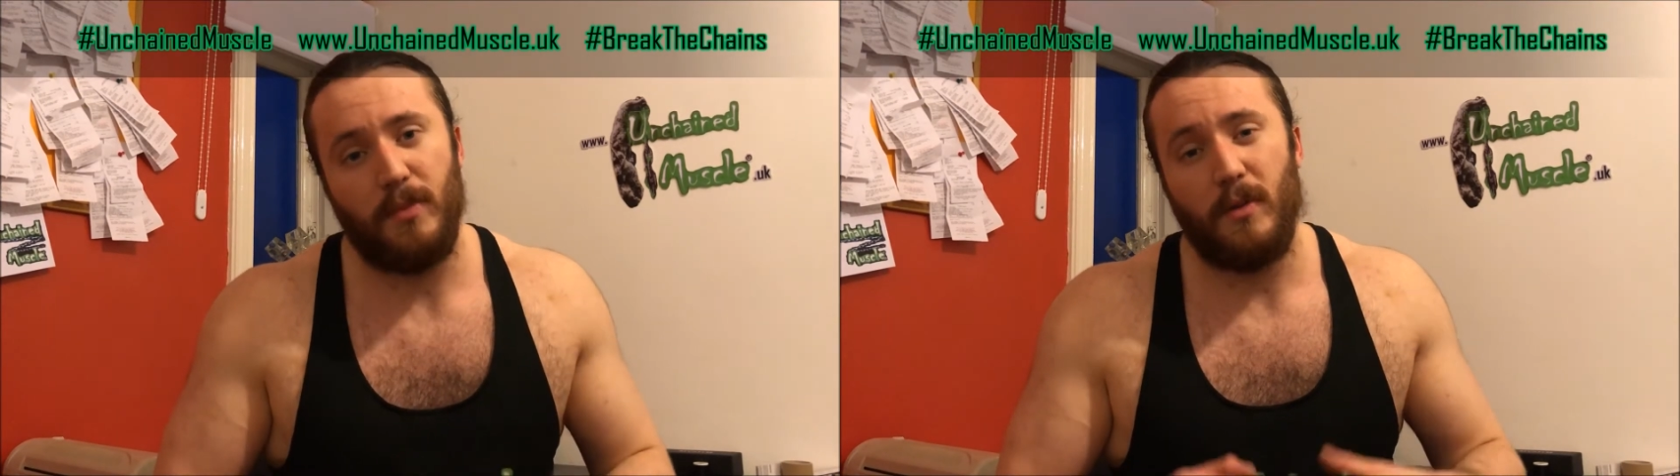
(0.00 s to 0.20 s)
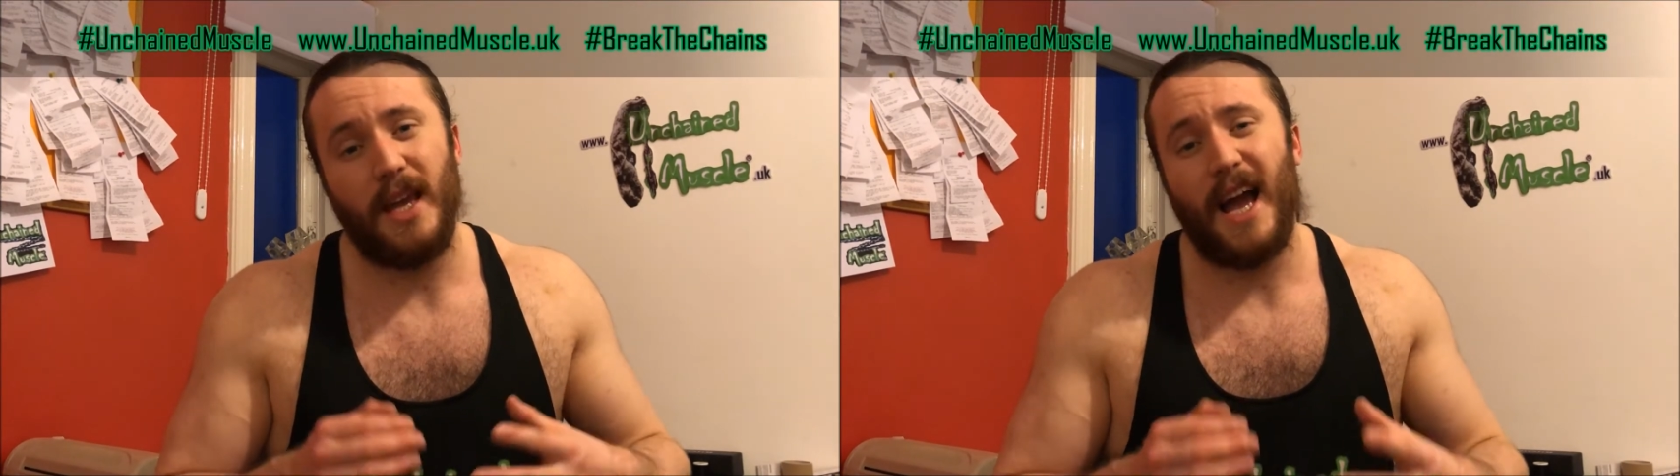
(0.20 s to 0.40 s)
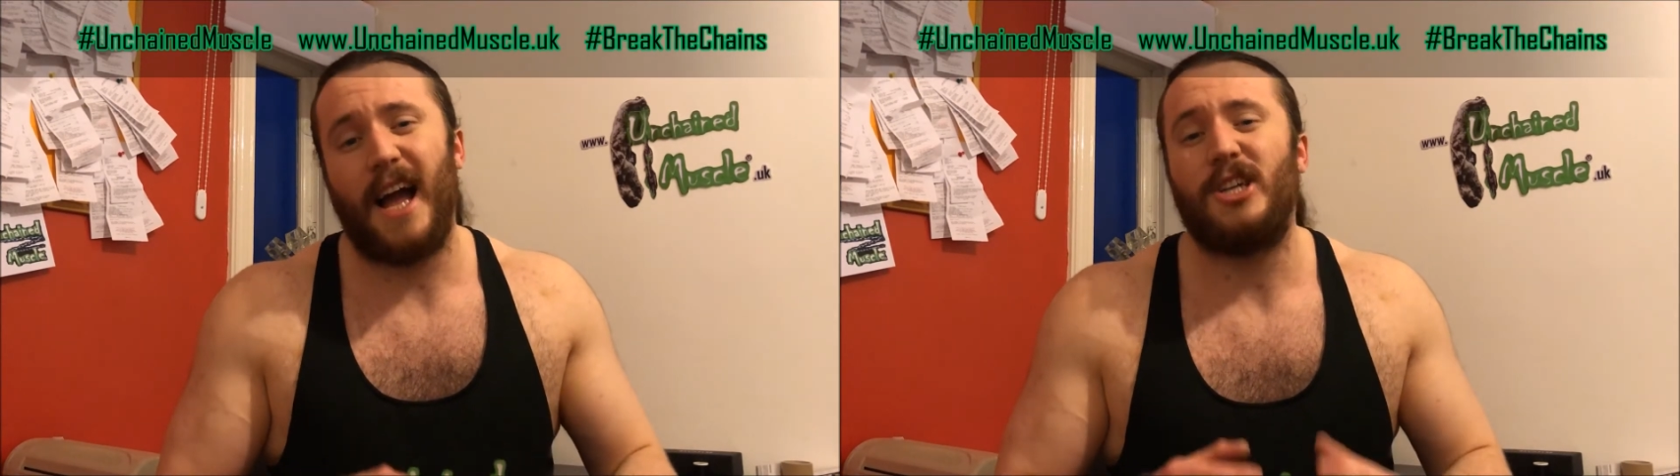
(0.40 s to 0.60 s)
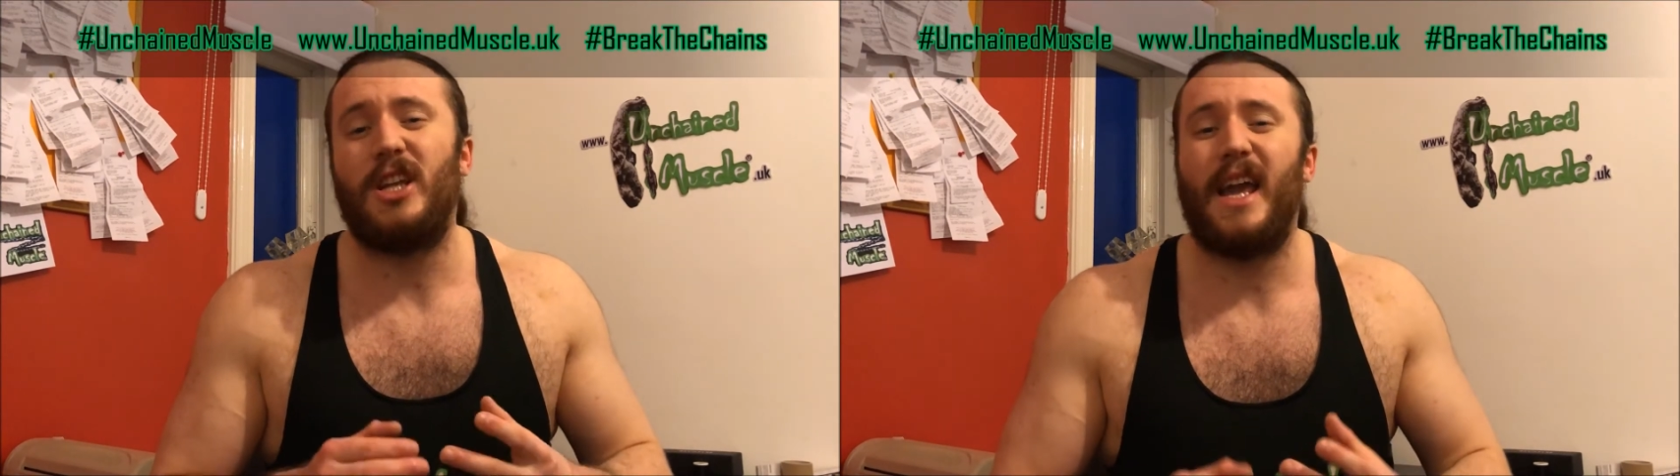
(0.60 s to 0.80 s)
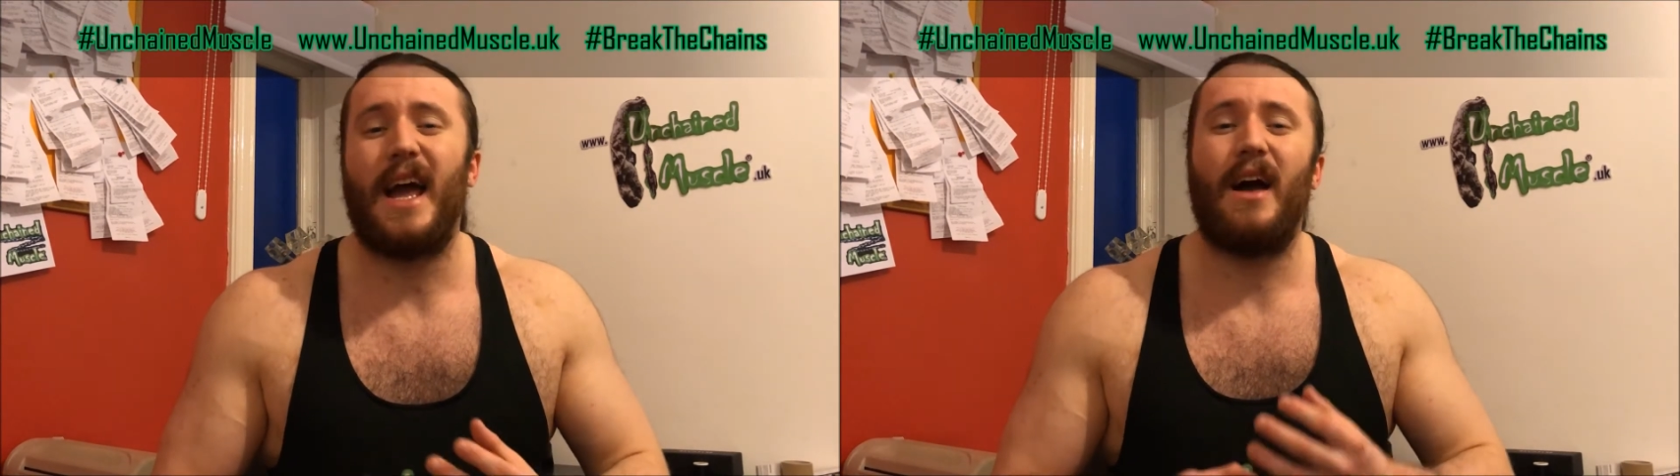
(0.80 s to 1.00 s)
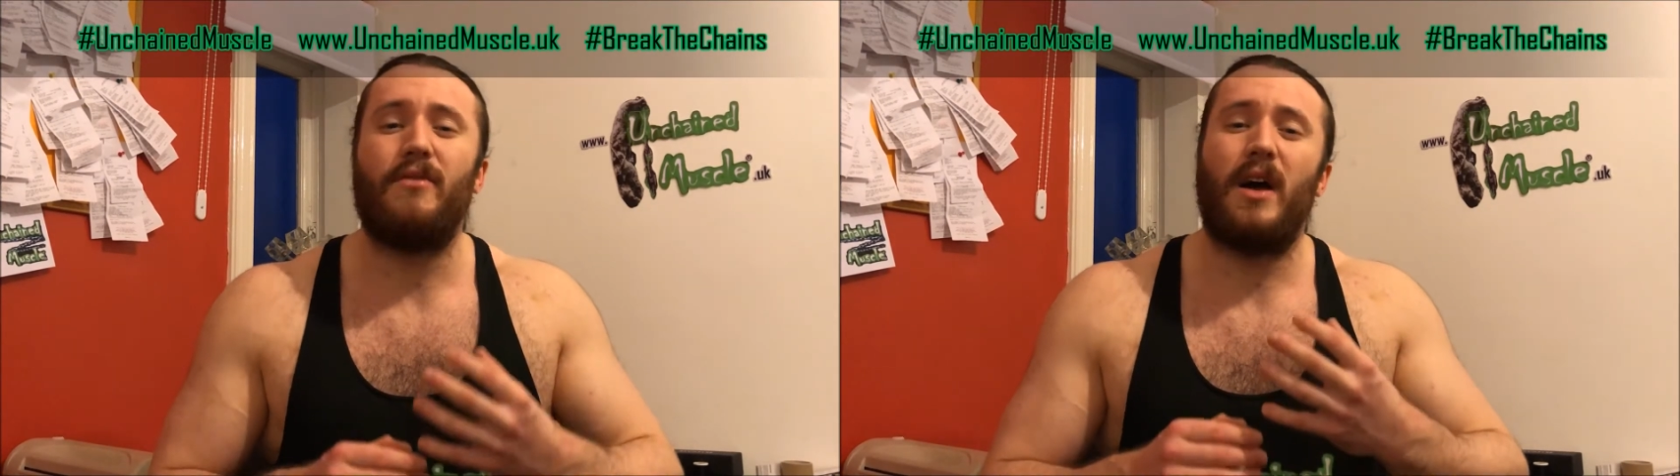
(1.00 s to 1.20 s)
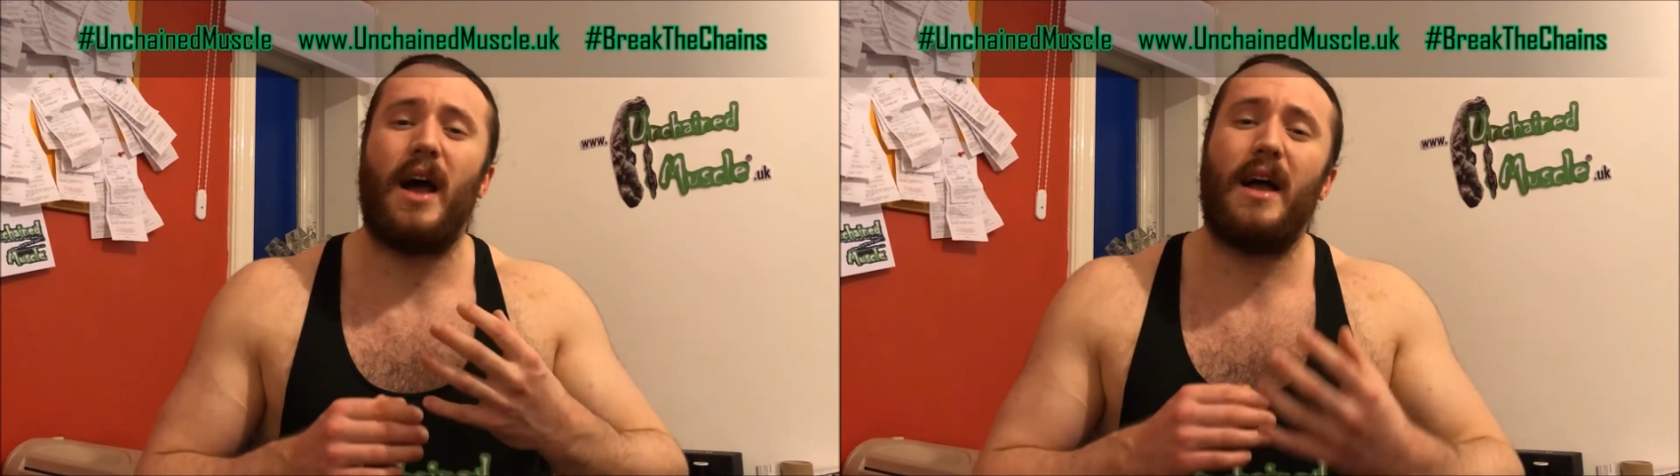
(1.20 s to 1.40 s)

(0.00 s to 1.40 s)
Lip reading: but we actually have,